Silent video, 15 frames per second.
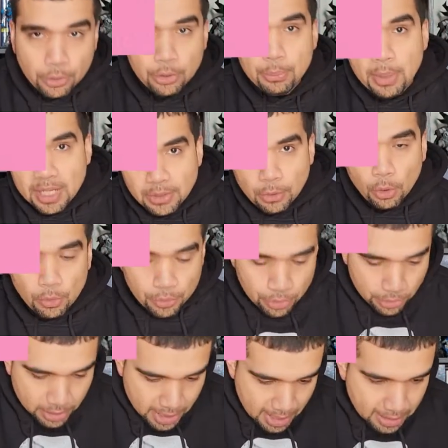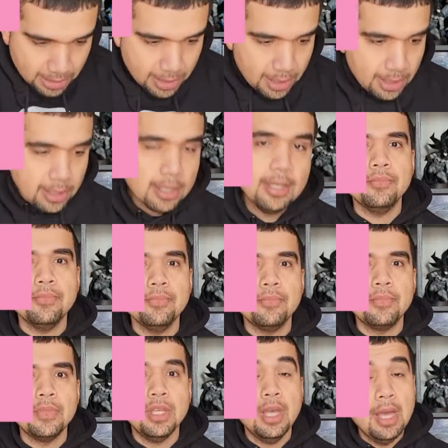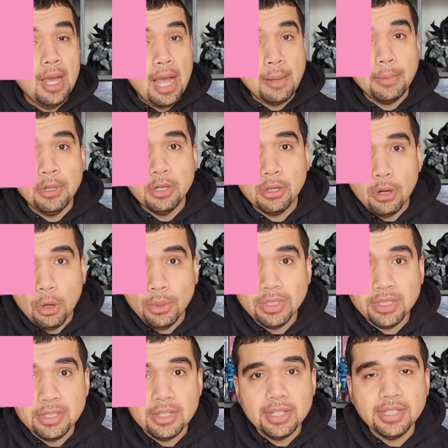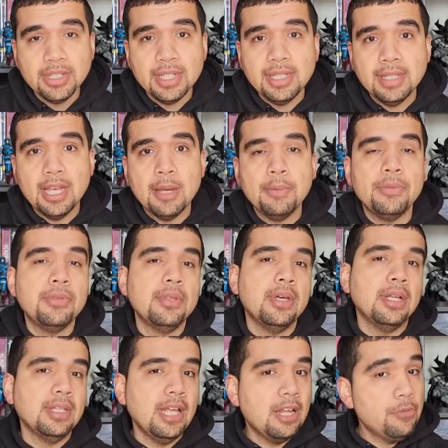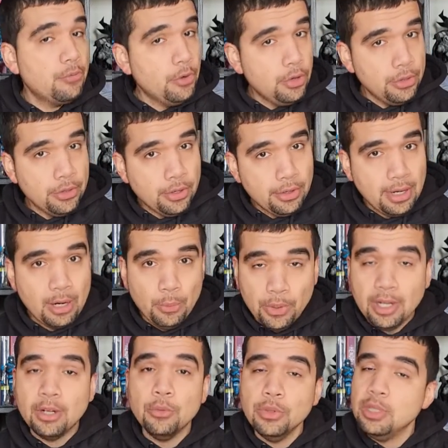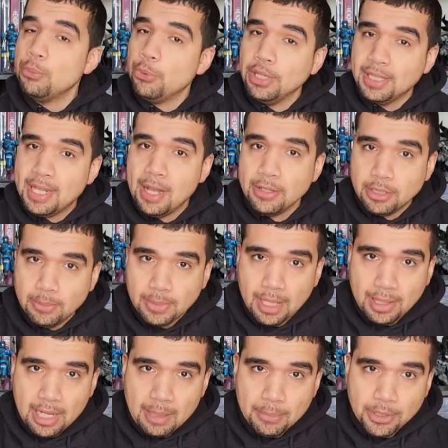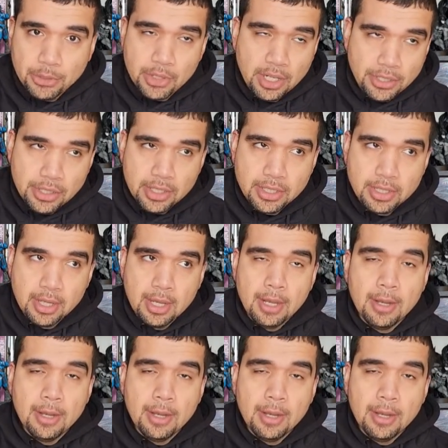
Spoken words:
bent over, texting. I'm going to go into this in depth a lot further, and we're going to really break down some dynamic stretches,